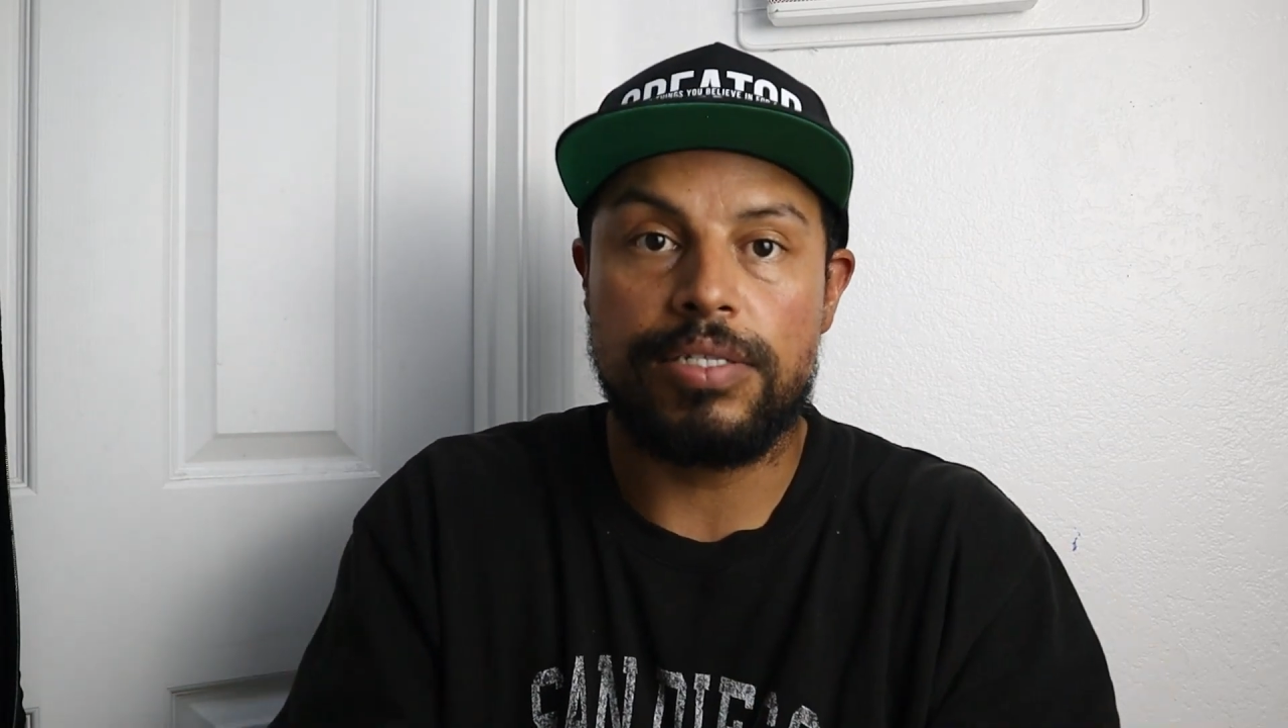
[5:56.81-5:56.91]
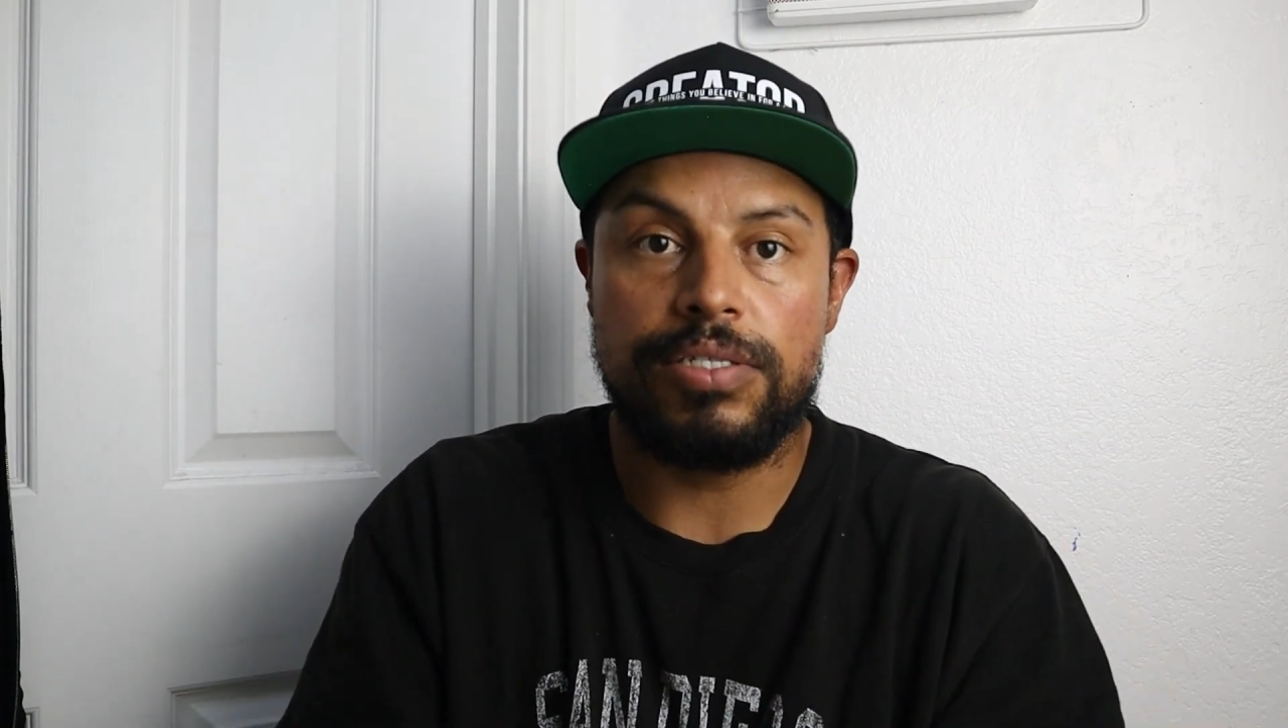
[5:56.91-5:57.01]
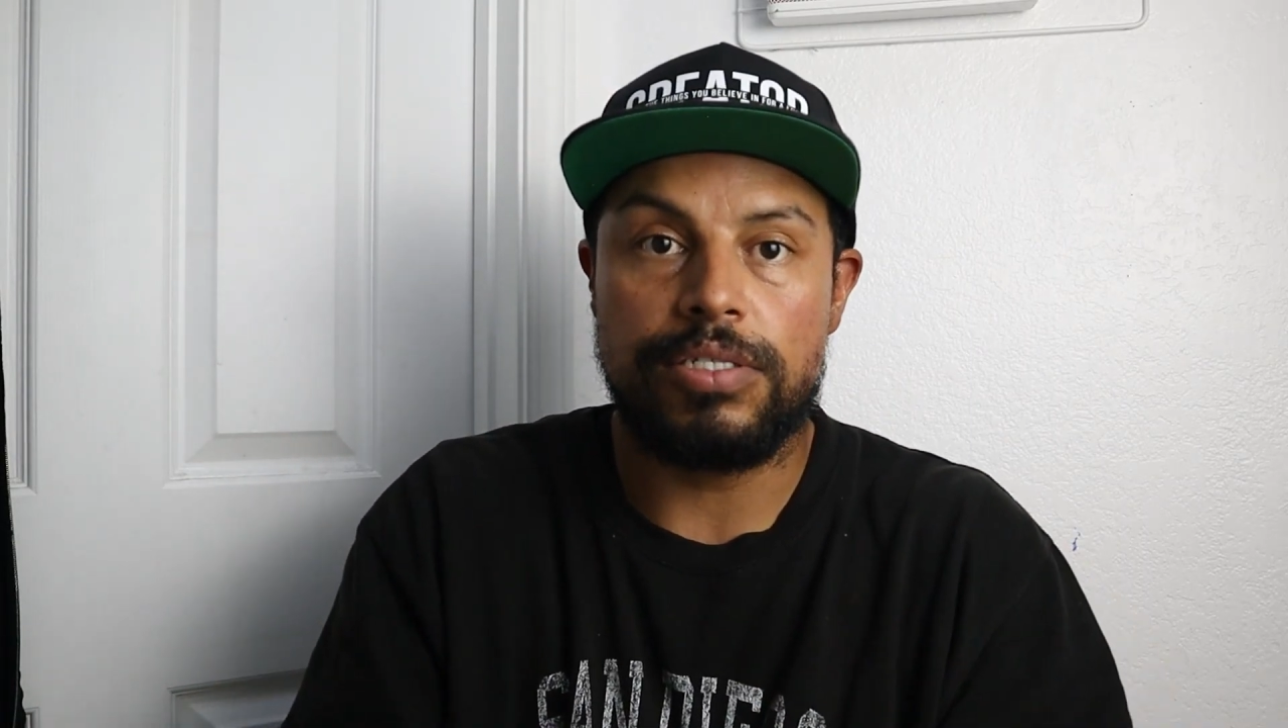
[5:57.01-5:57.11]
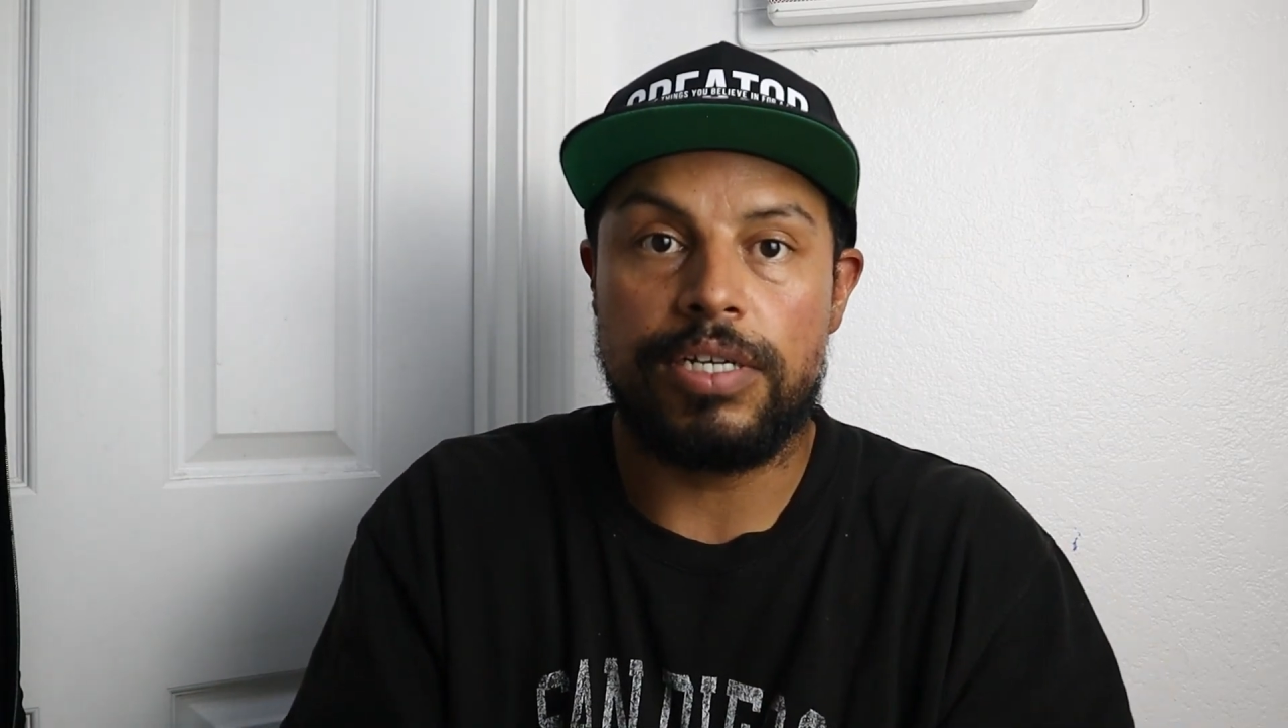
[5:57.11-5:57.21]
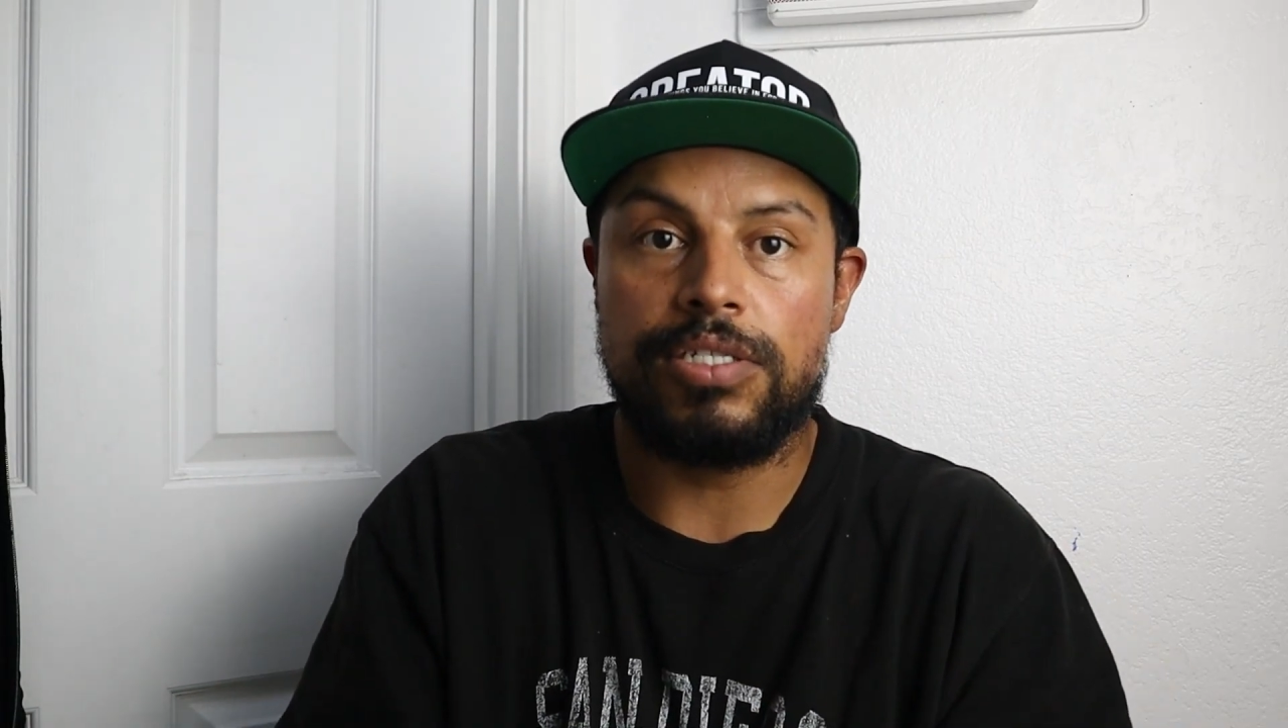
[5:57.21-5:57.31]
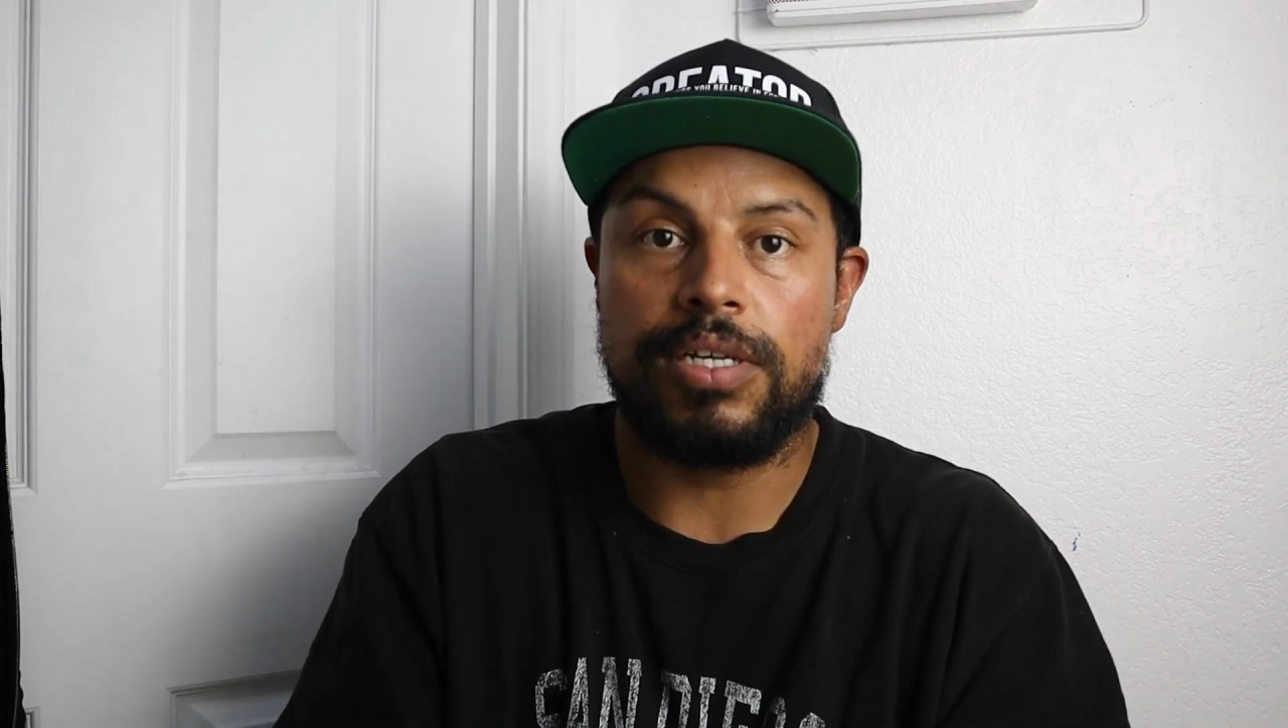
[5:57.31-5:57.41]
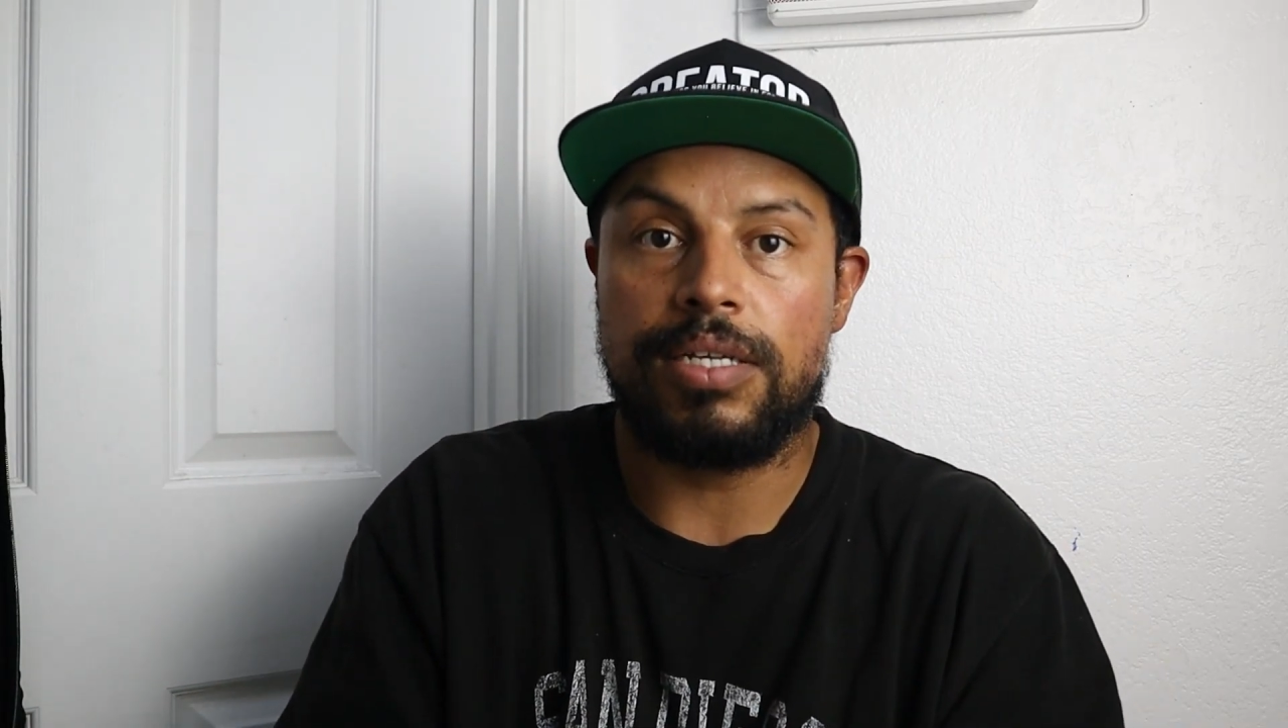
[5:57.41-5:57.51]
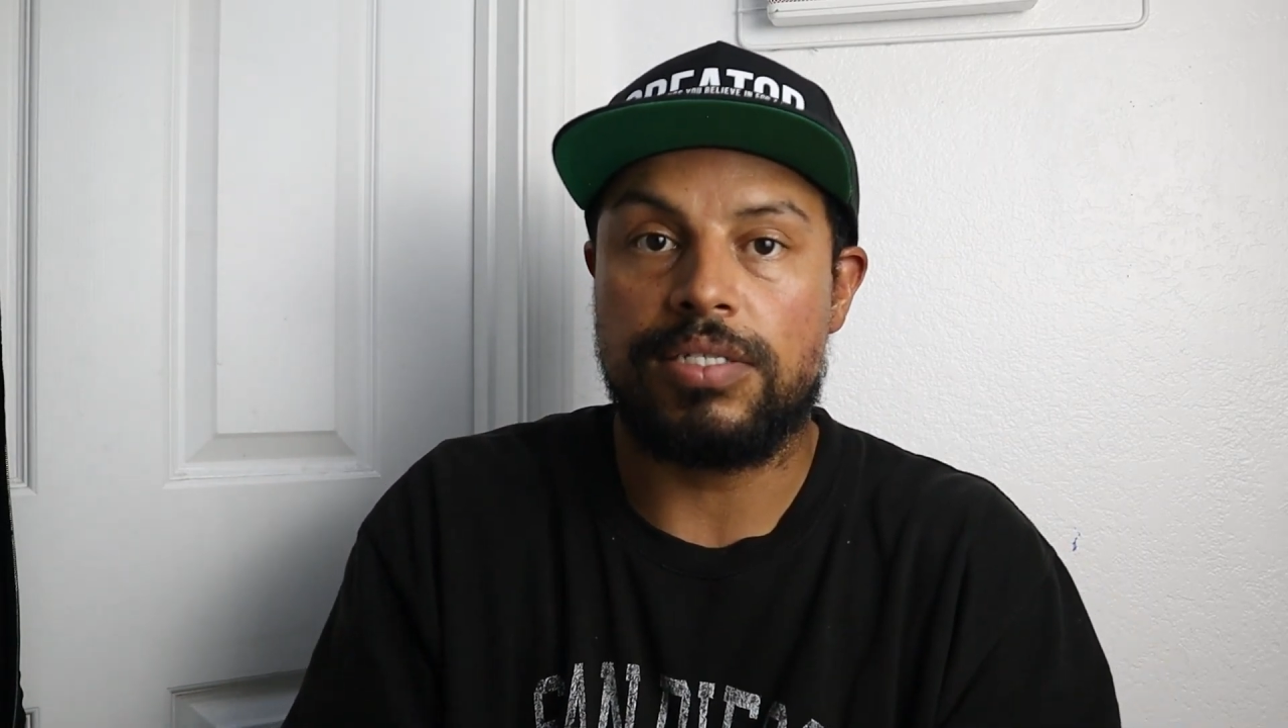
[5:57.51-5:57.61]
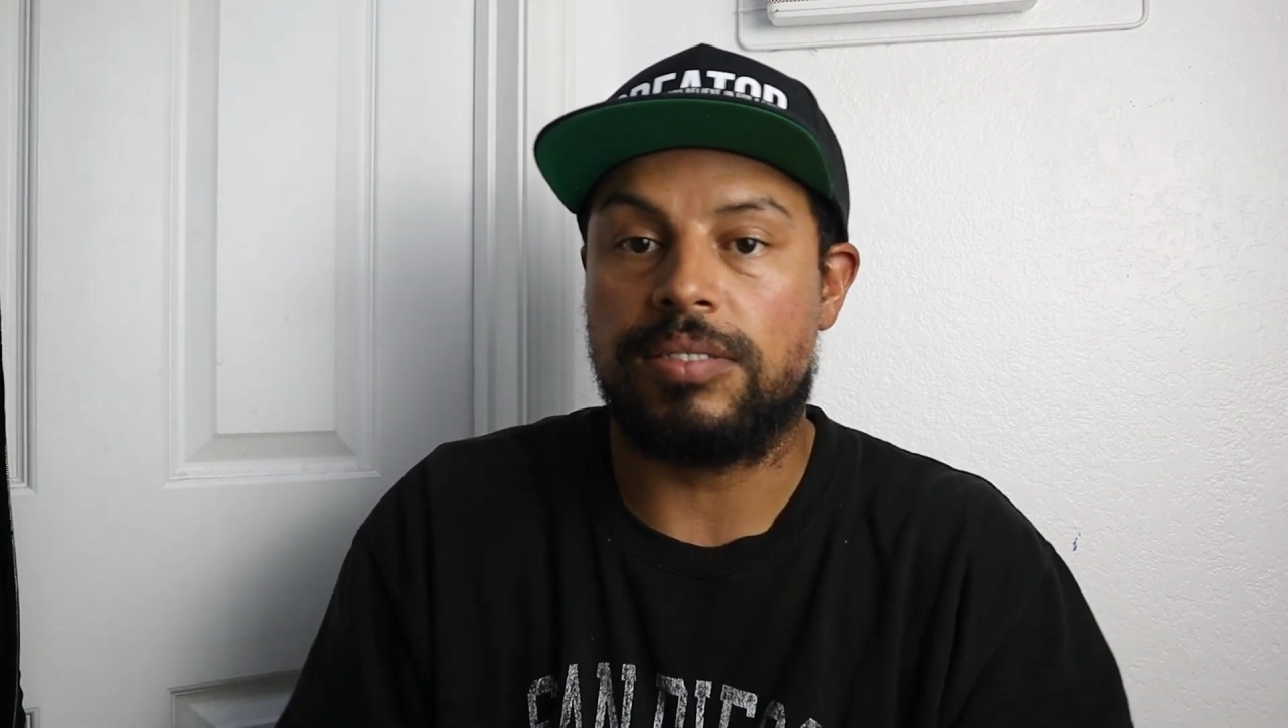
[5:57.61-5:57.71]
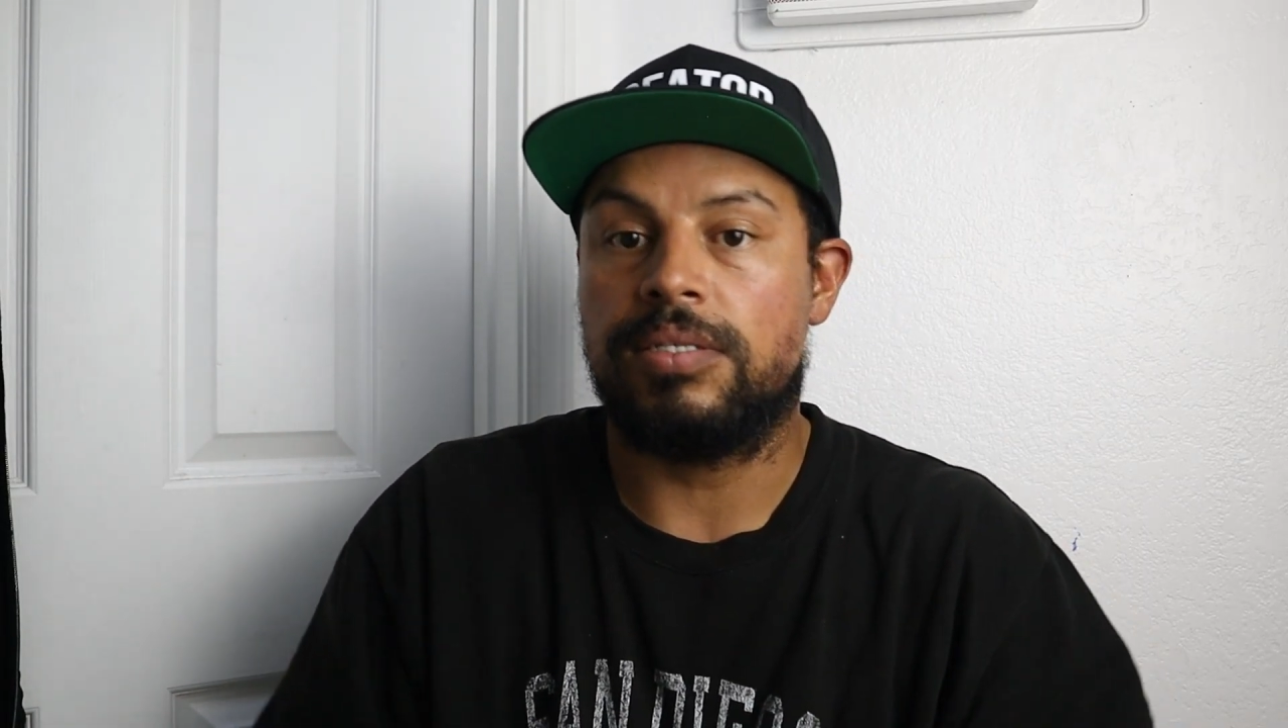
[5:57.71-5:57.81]
into your
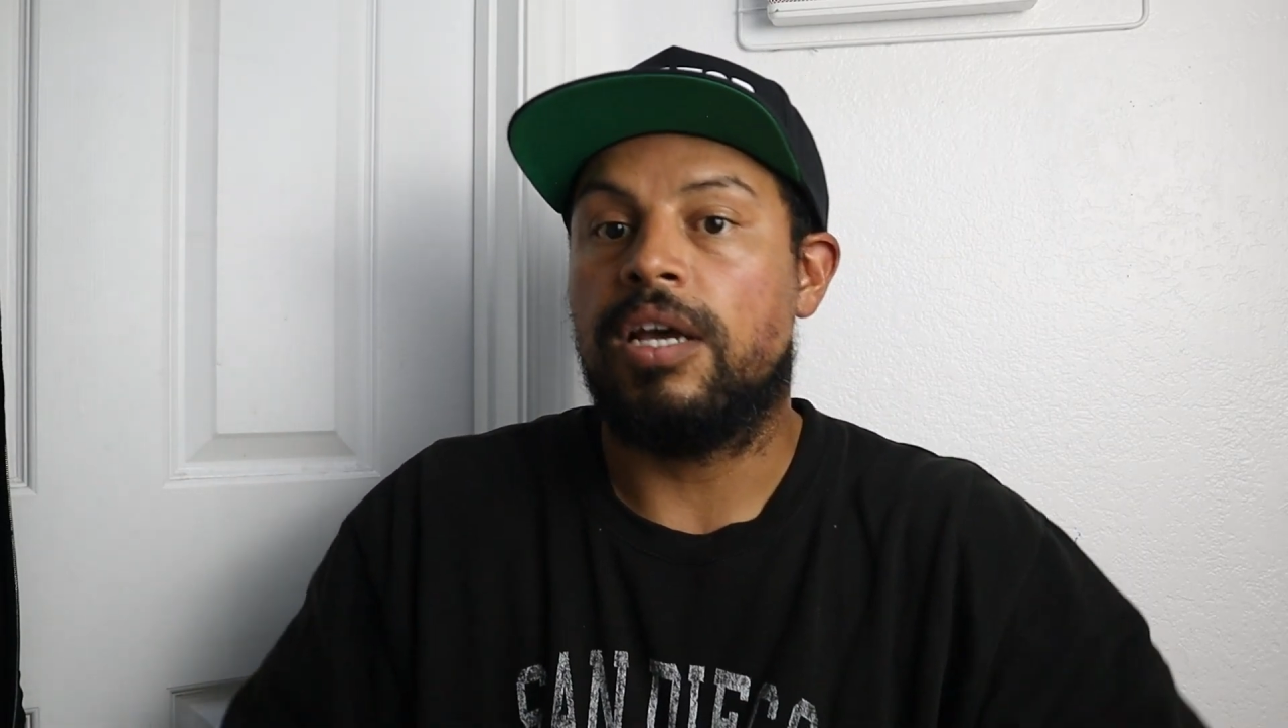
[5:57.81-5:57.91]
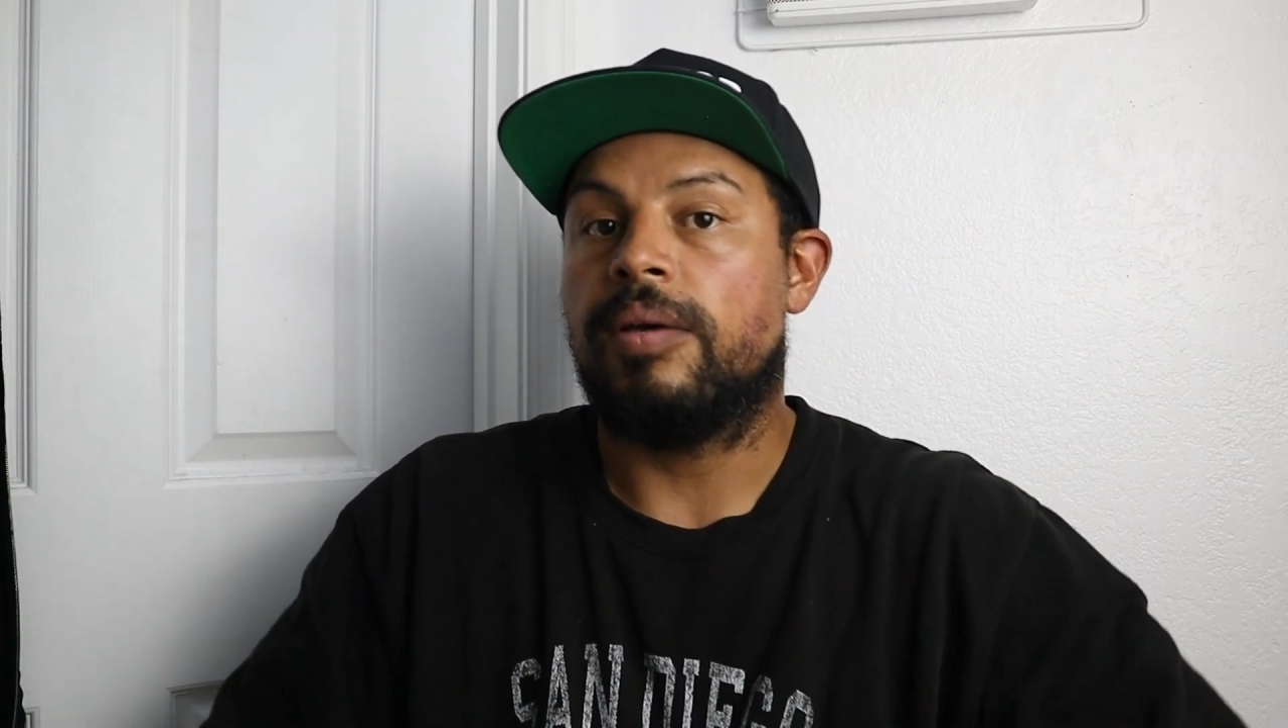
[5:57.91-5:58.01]
education,